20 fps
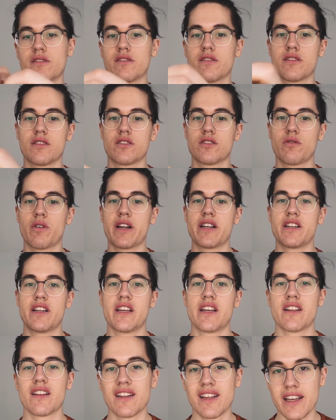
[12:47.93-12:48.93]
So
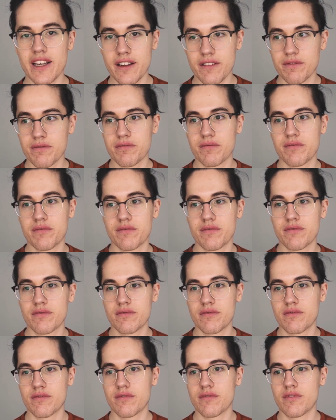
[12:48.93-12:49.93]
ideally,
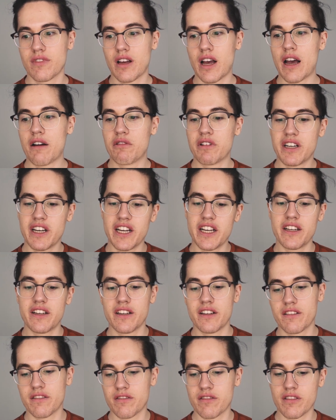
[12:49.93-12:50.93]
I would need to,
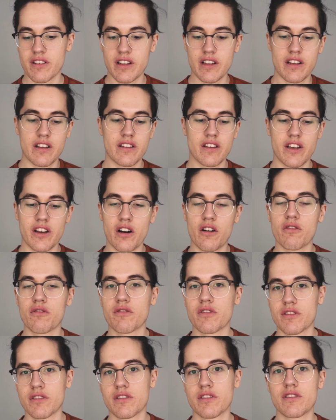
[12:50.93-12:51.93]
you know,
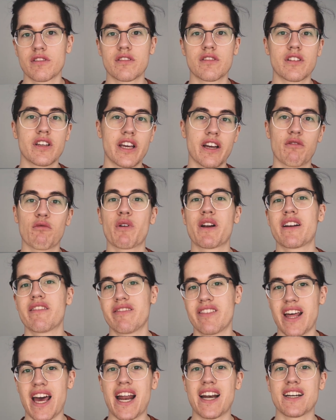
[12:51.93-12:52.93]
get rid of
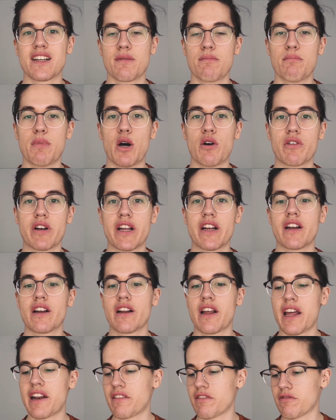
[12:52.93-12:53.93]
that component
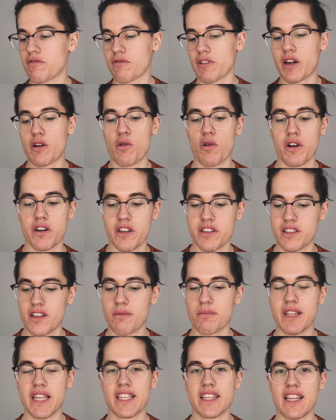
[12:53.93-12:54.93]
and record to
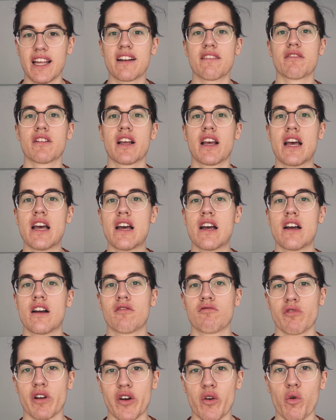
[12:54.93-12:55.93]
something that
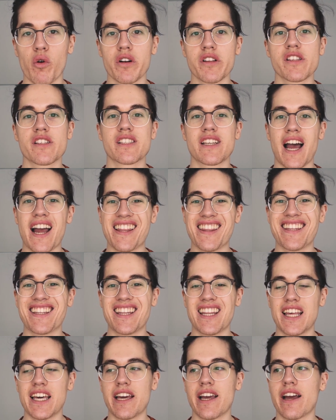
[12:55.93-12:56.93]
records
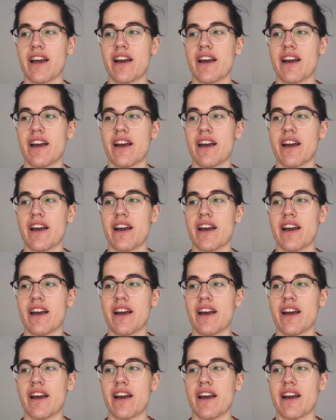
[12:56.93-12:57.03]
silently.